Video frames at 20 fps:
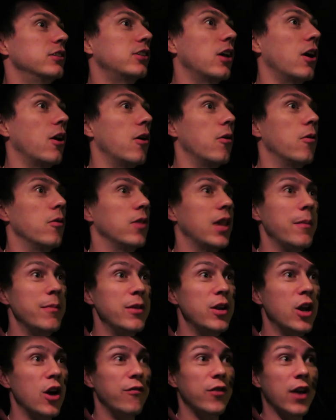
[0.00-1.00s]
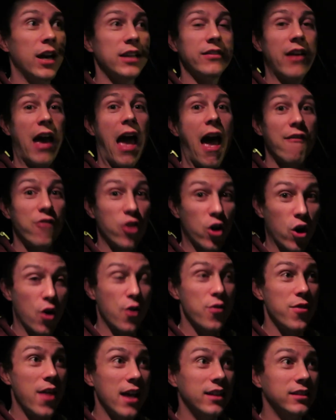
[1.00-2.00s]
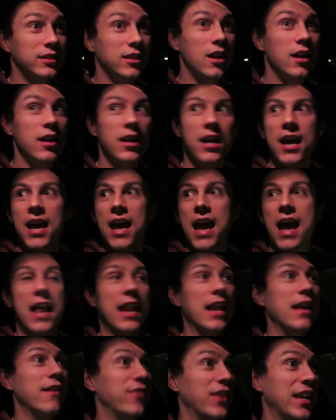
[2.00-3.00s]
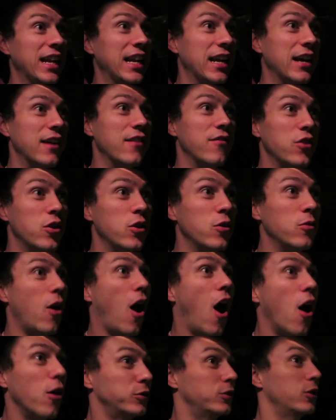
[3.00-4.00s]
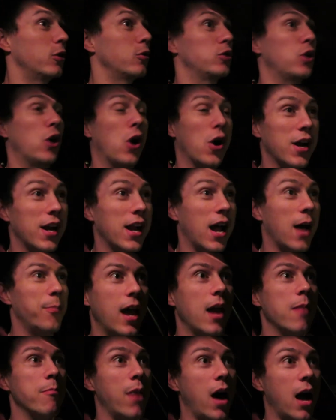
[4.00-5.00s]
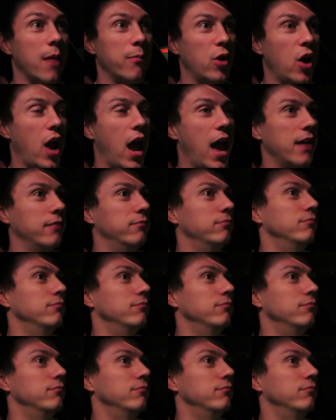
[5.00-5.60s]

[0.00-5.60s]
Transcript: So let me know if you guys ever heard that song and if any of you also turn it up and bob your head.